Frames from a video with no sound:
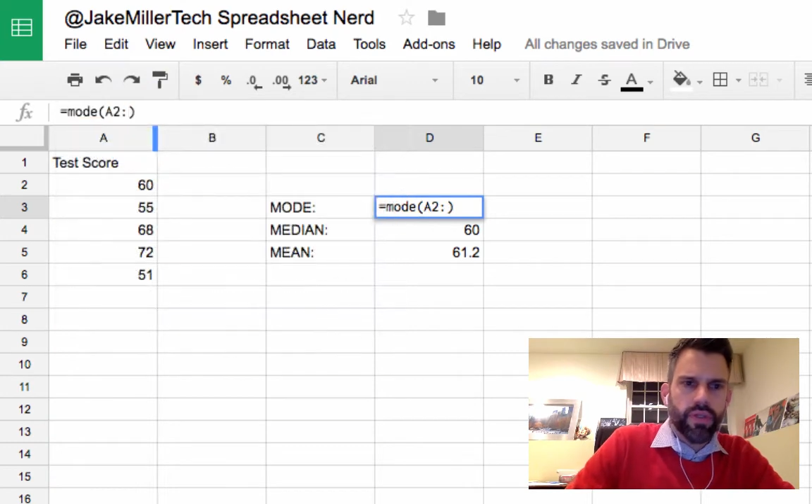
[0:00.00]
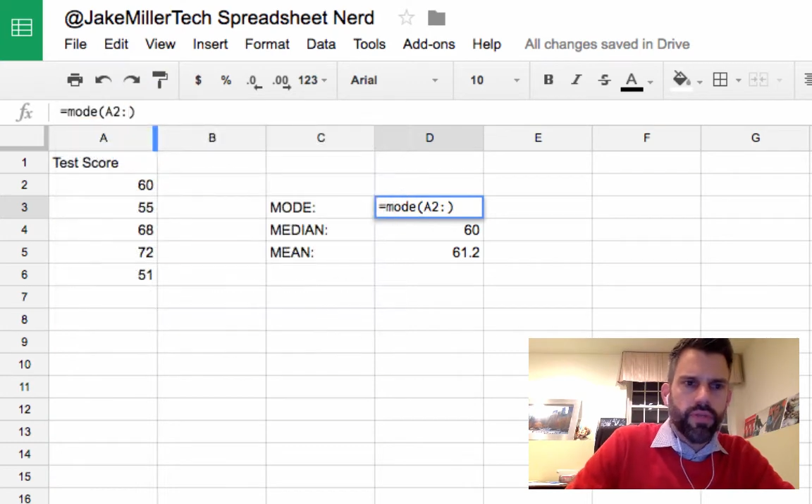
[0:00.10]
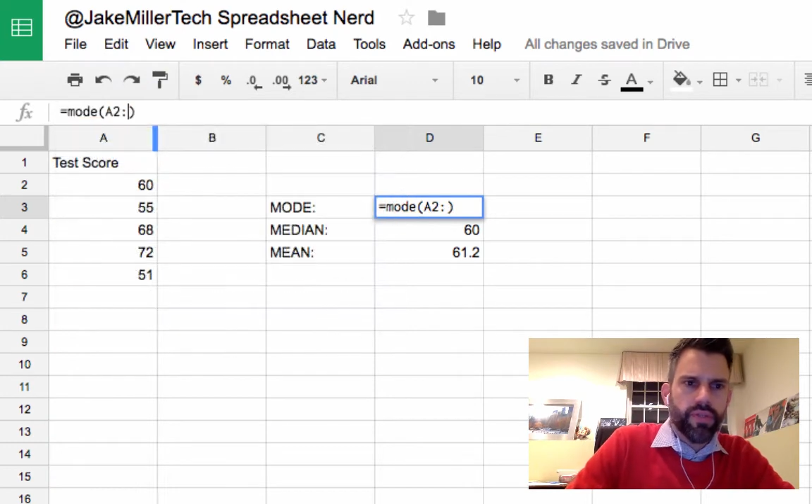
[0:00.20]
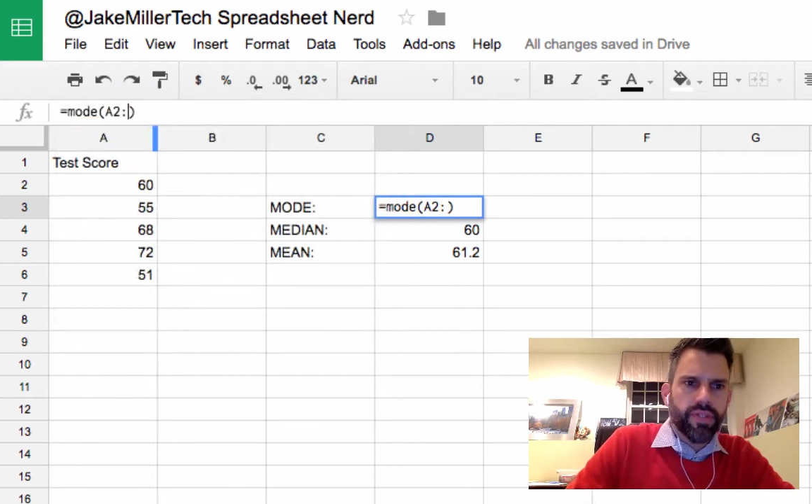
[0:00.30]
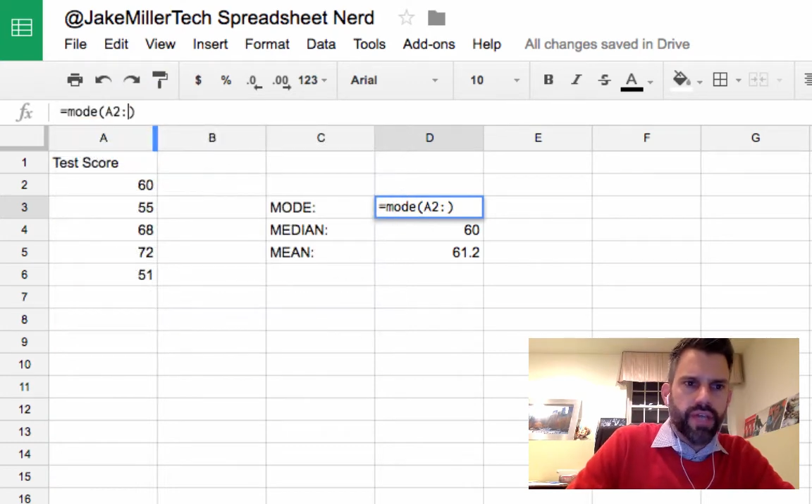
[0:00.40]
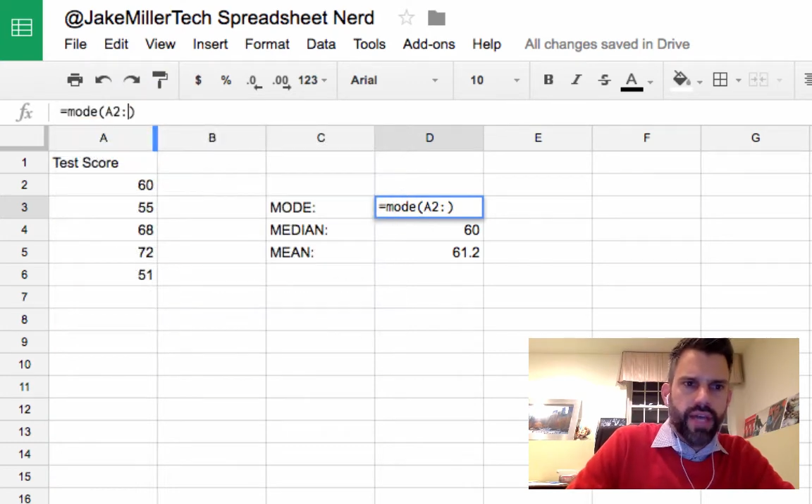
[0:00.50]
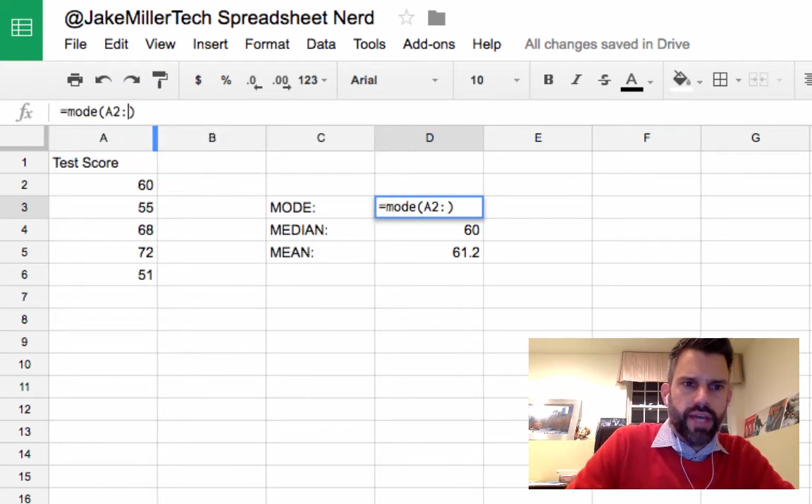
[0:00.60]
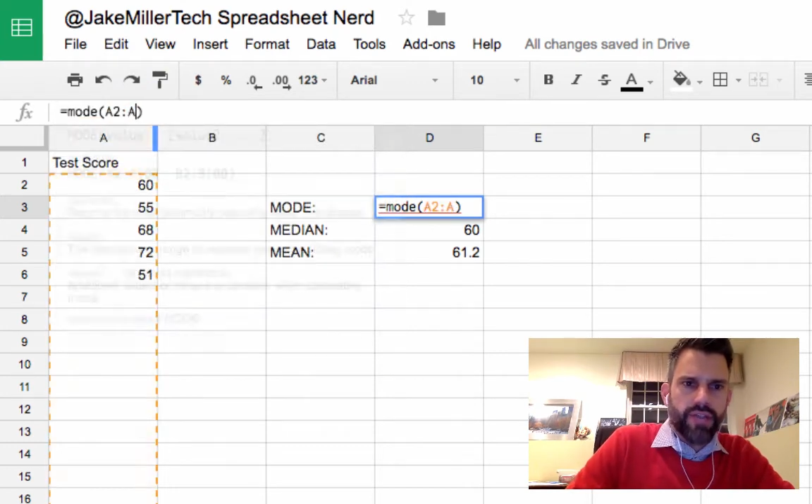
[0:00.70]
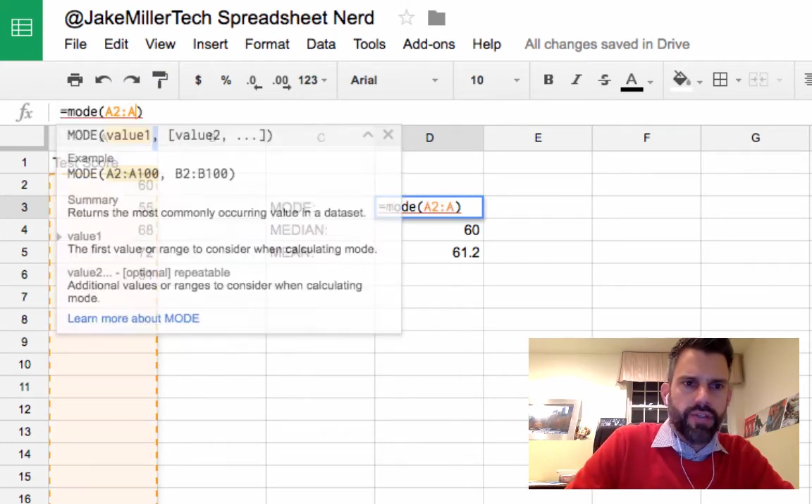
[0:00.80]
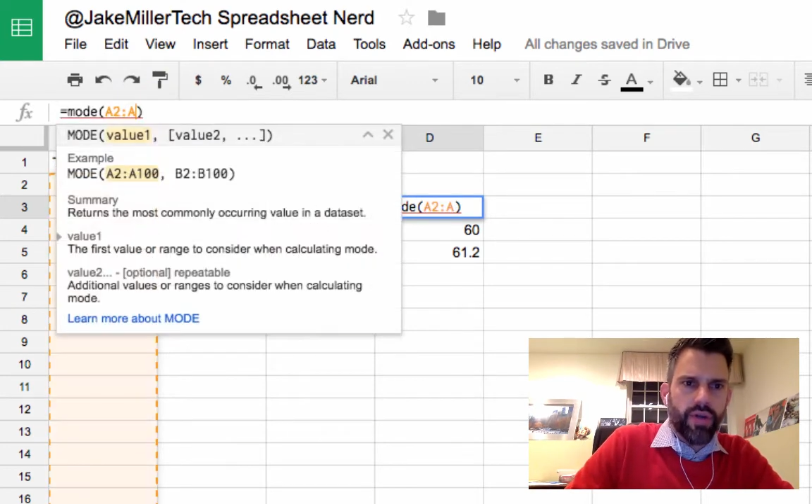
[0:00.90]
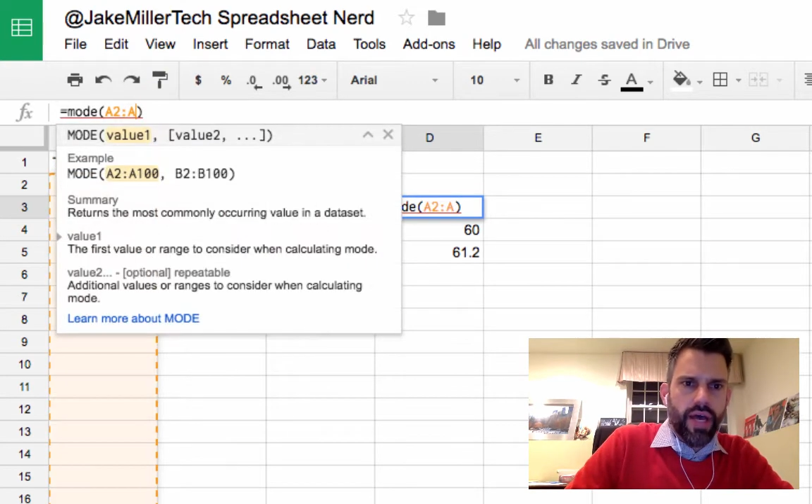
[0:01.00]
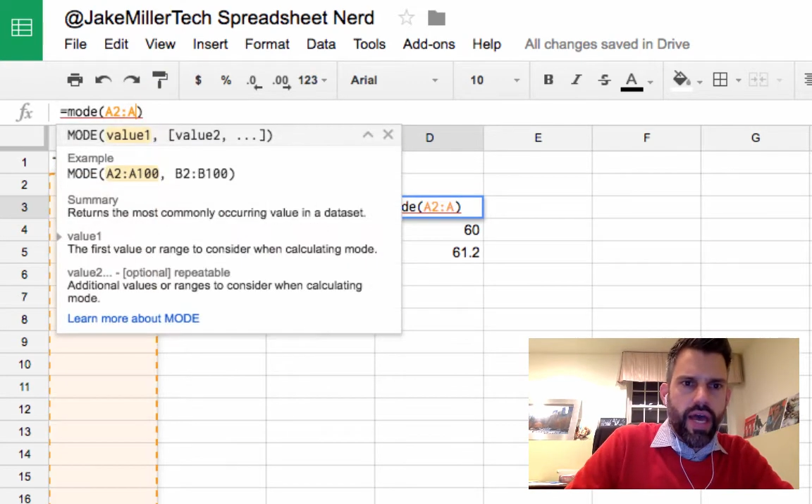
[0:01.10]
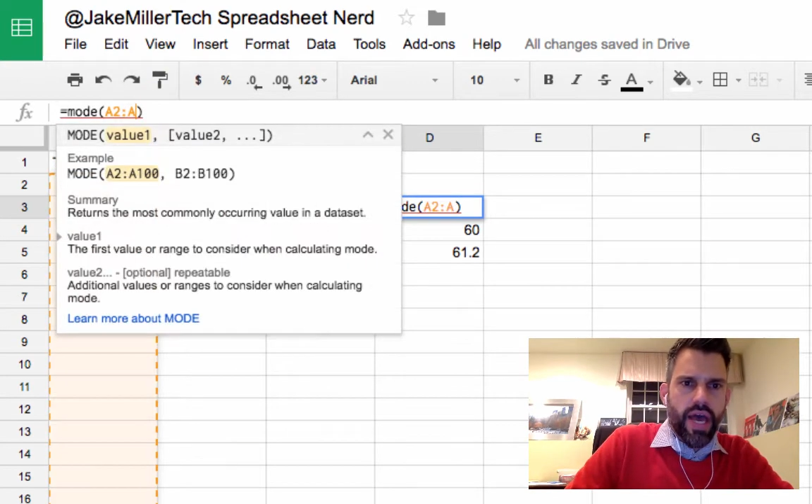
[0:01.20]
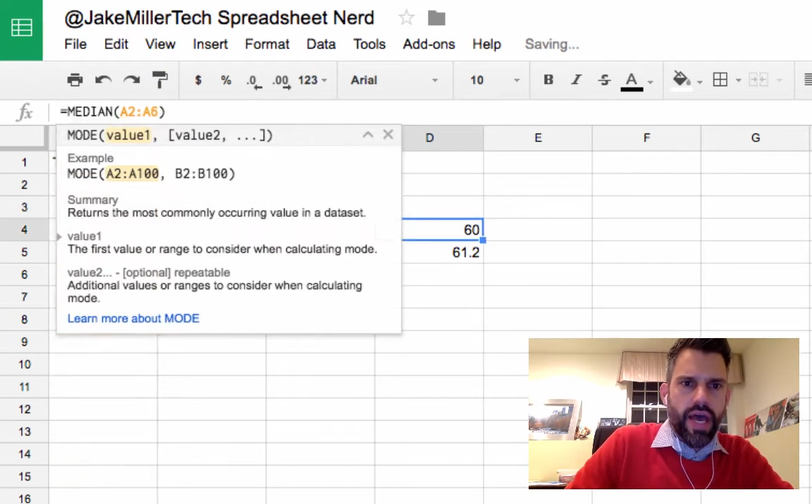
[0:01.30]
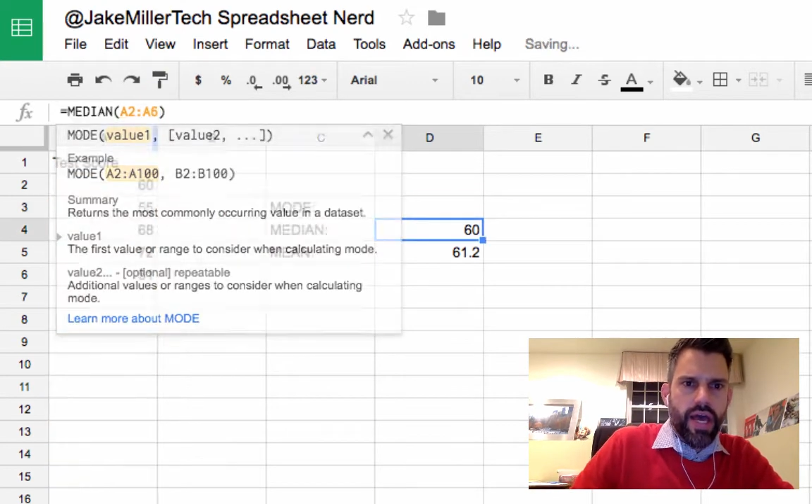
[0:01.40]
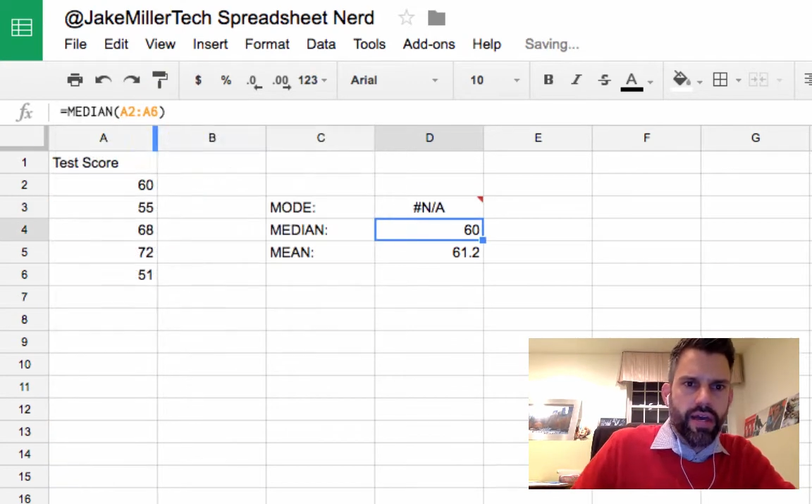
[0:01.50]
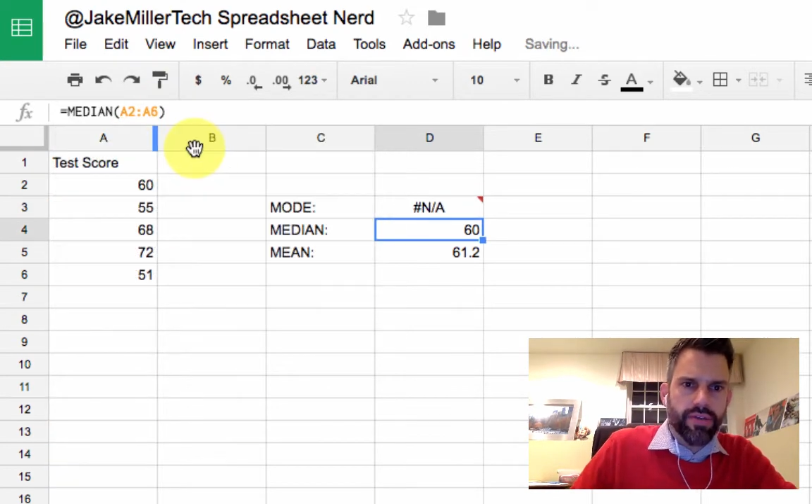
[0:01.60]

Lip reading: I'm going to say A2 to A,